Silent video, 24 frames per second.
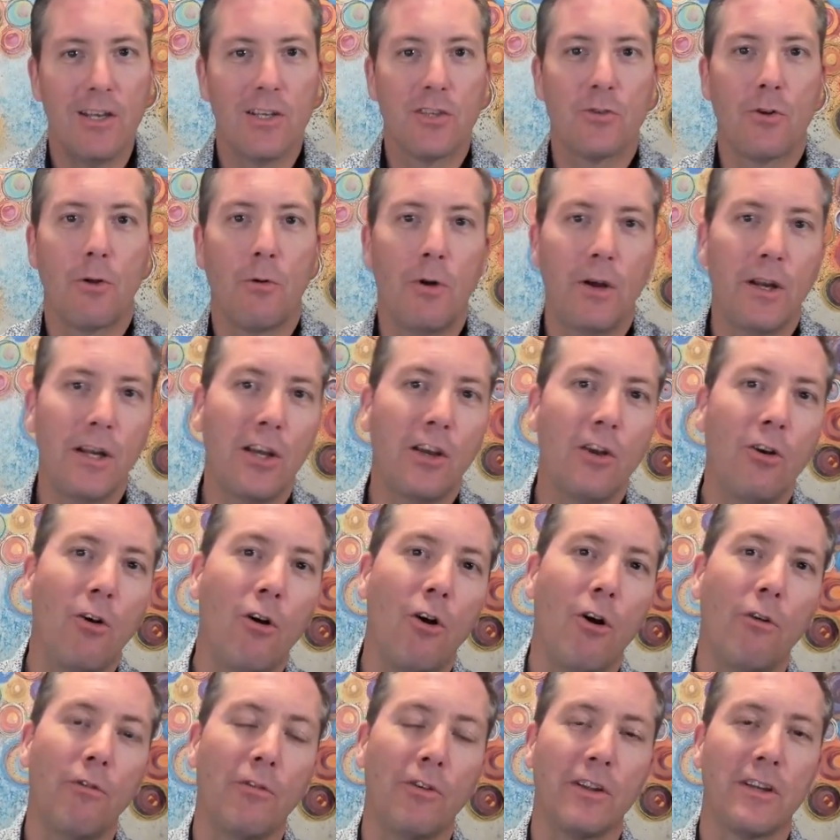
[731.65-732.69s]
So I want to
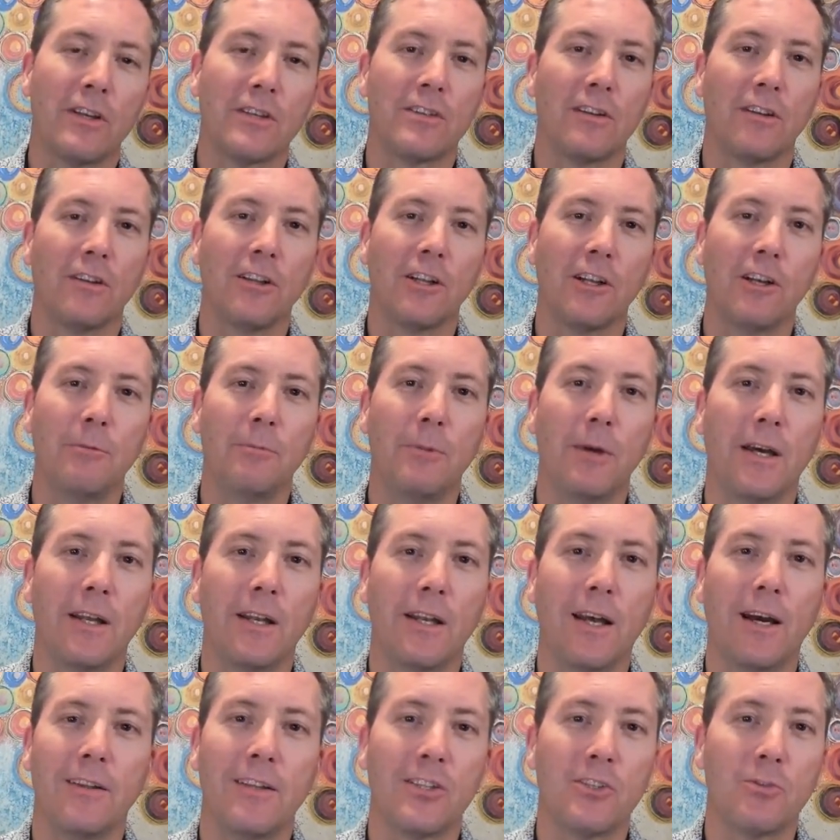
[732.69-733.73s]
go over this a little
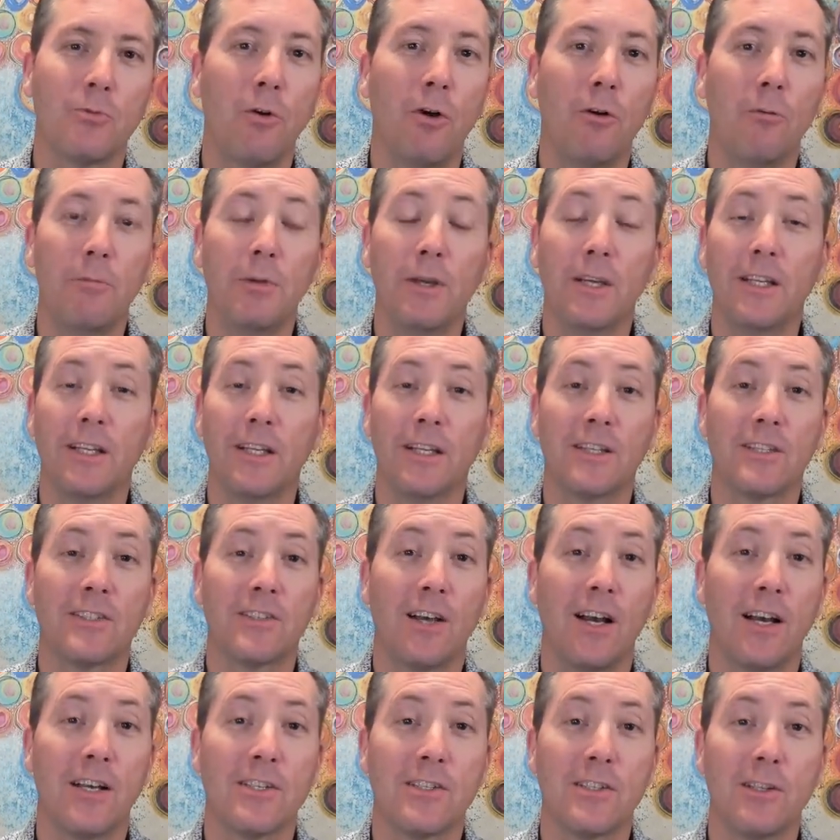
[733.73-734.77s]
bit. This won't be an
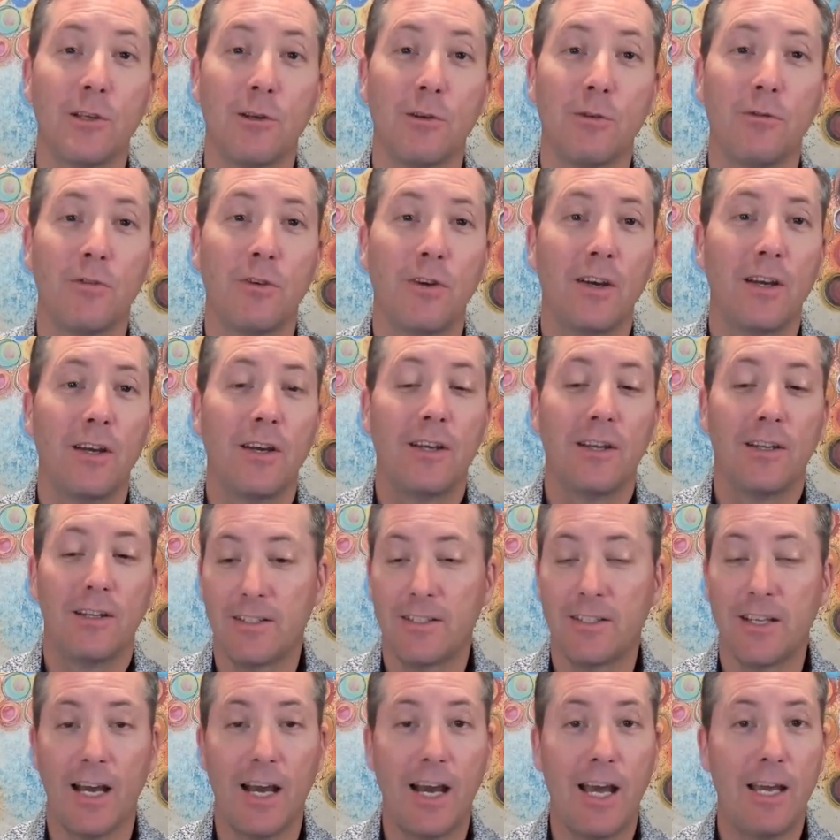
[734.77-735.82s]
exhaustive
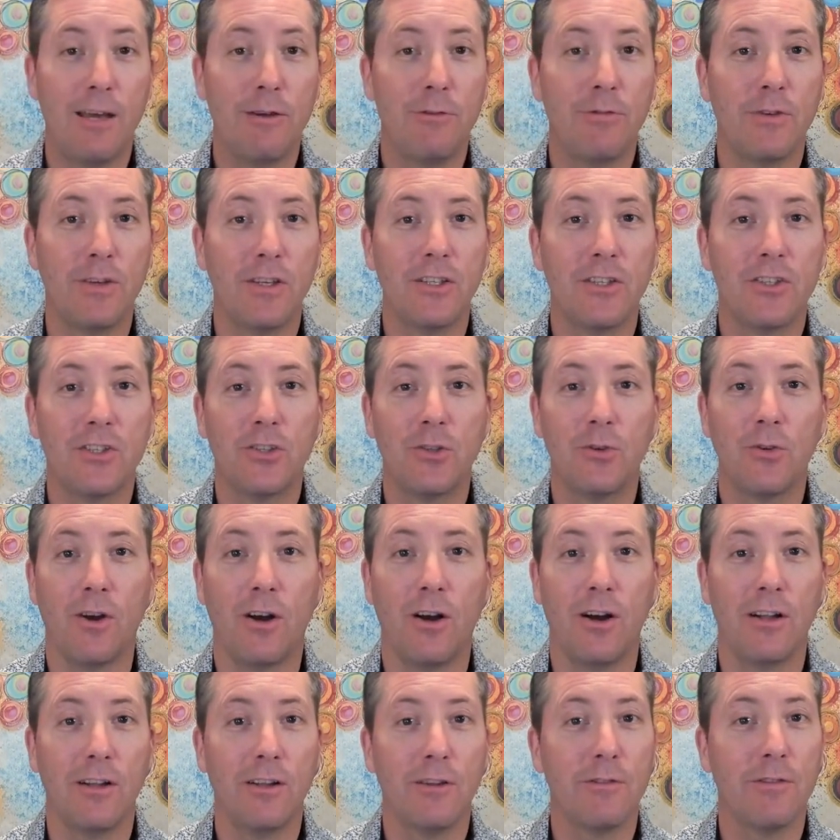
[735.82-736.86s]
dive into
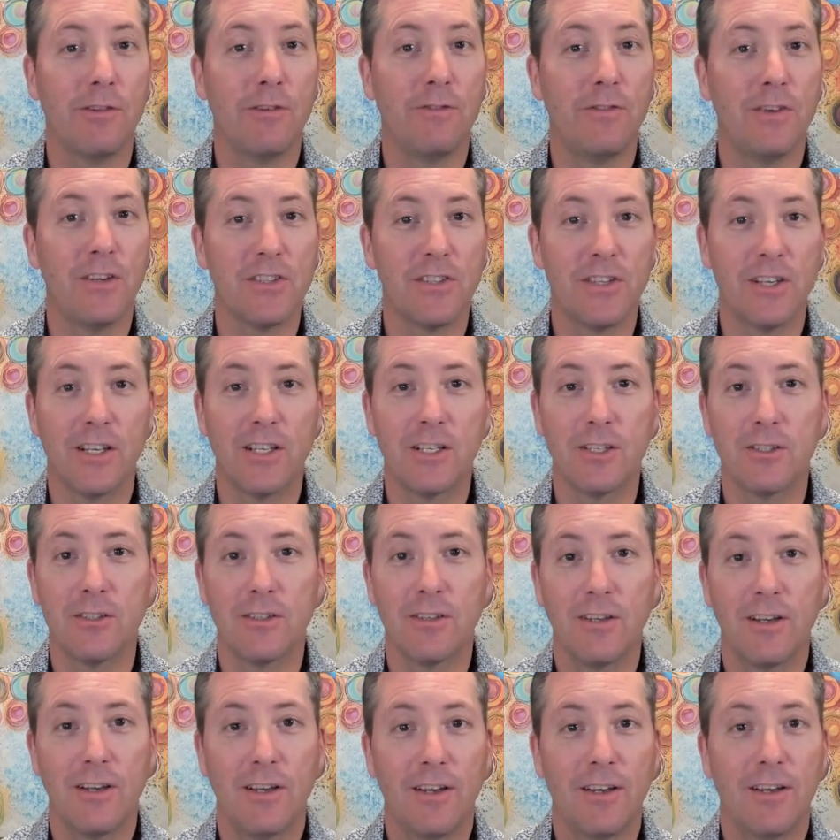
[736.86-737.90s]
all of the physics
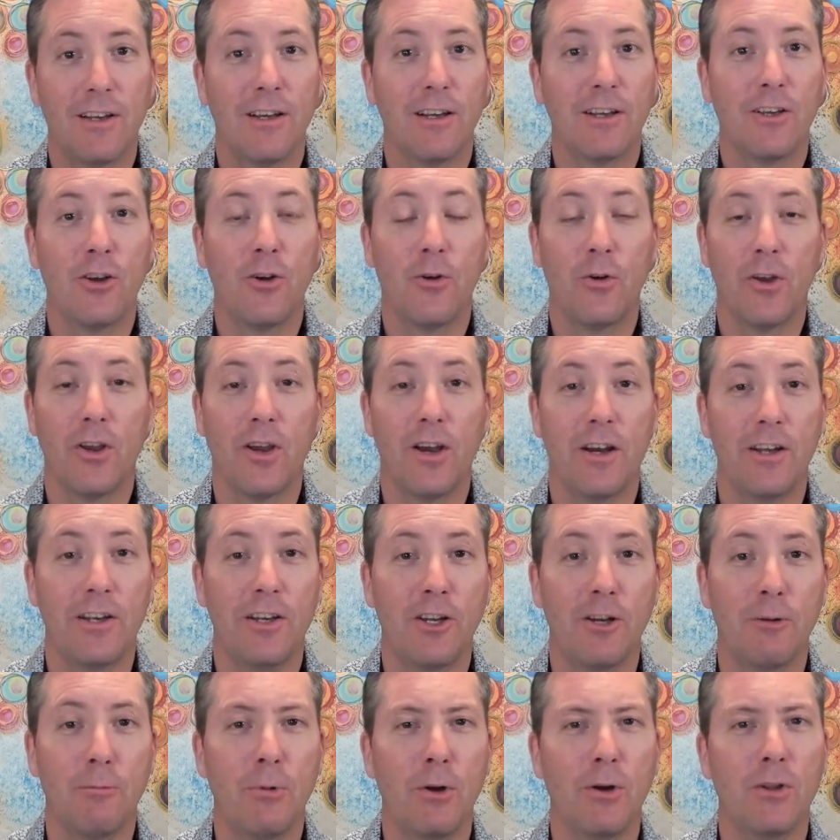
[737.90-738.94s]
going on
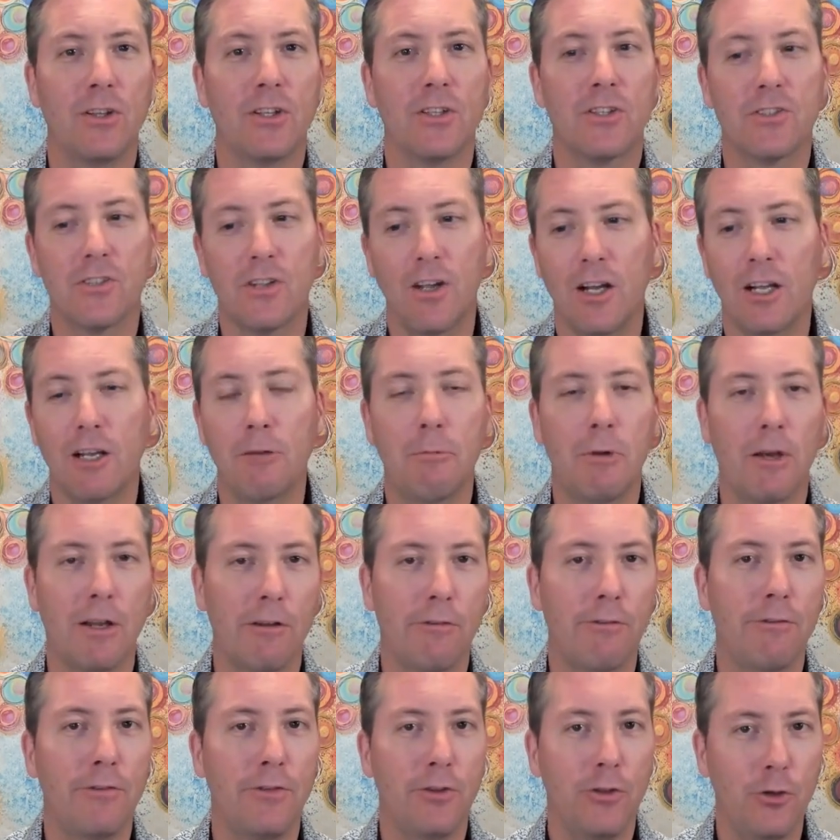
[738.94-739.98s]
here, but let's talk about a
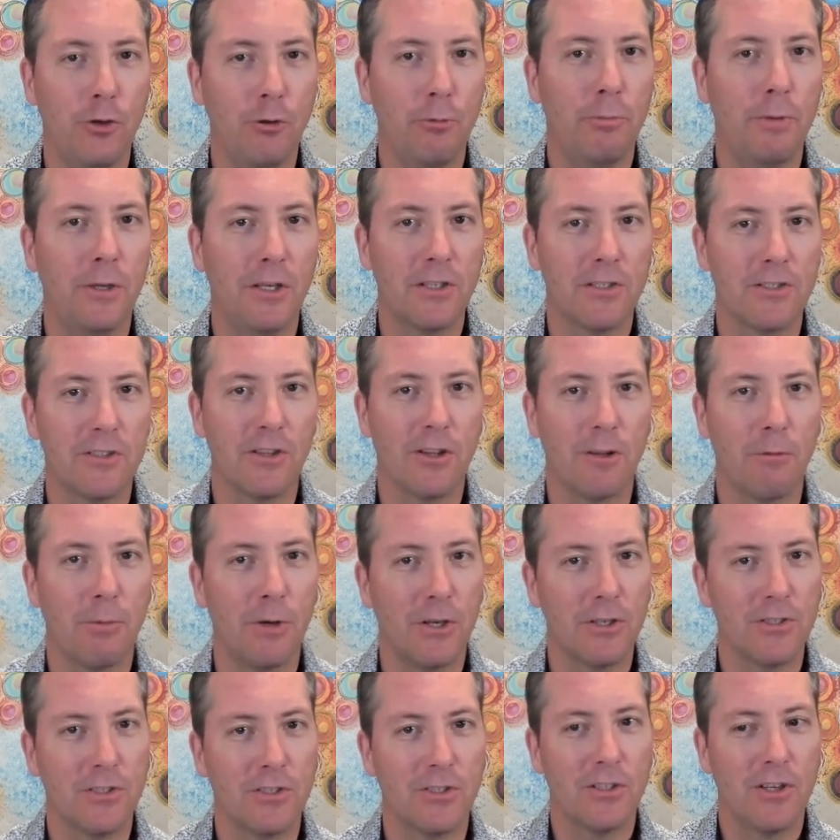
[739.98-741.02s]
few pieces of the
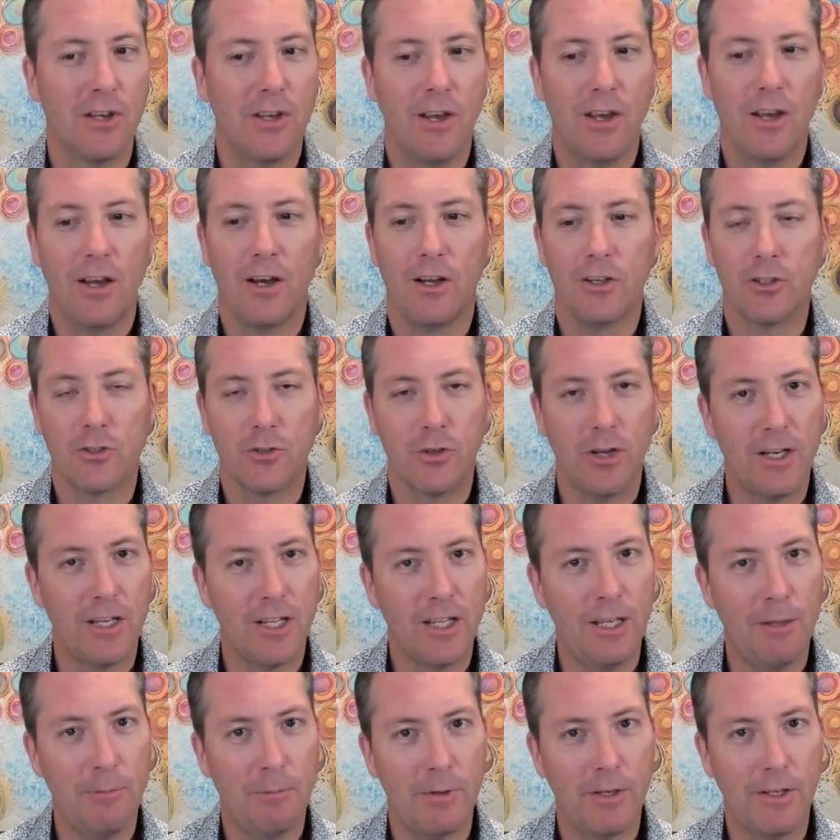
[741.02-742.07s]
puzzle. I'll try to
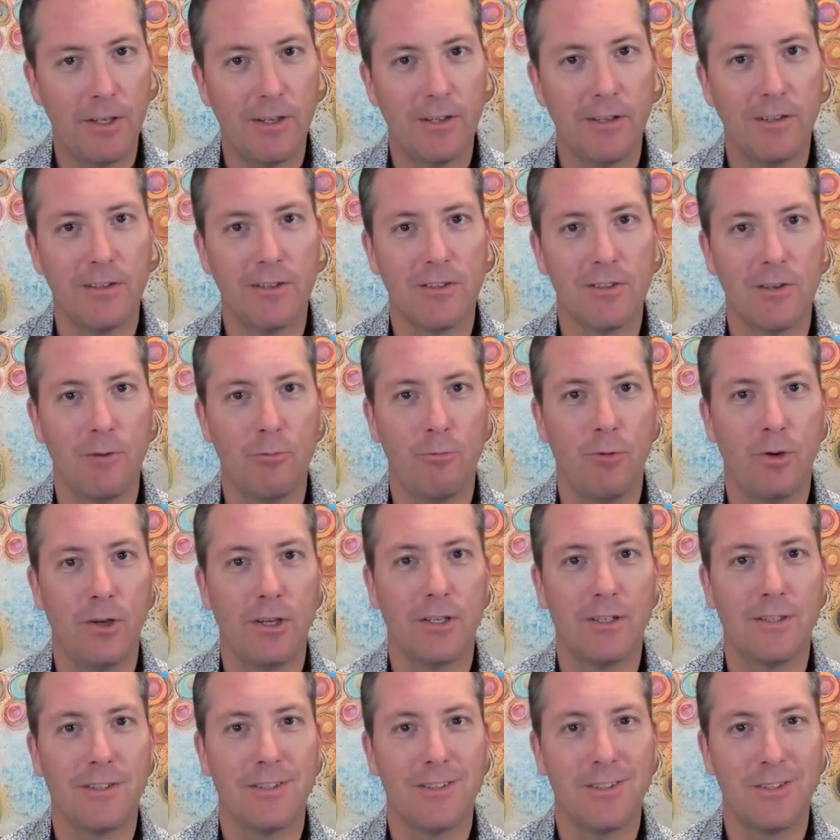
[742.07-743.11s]
keep it
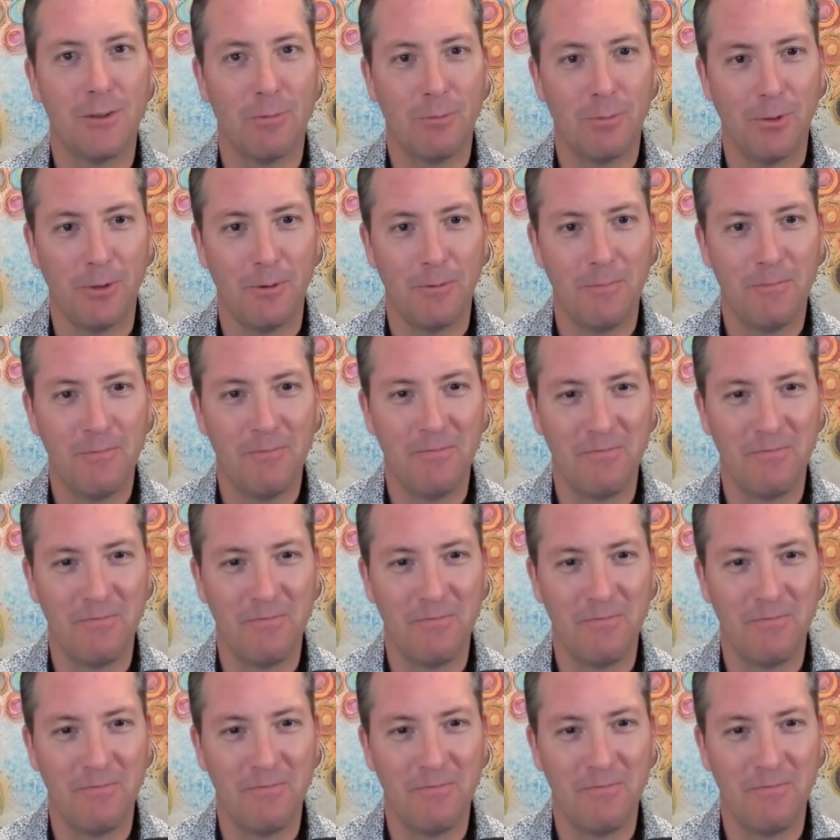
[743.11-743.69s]
somewhat simple.